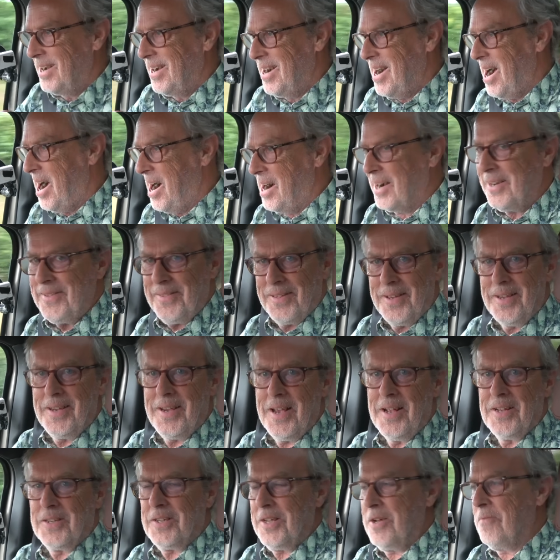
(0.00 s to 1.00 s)
I think
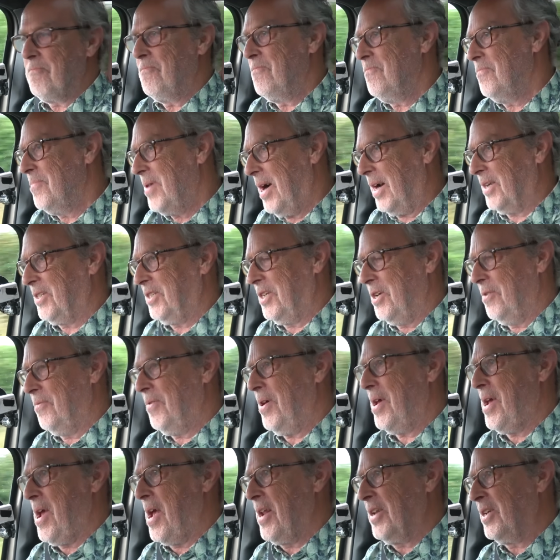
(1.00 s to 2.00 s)
it's a massive
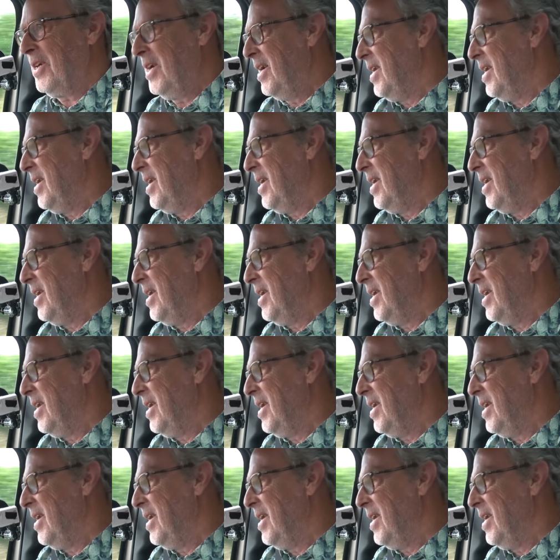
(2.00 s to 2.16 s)
hit.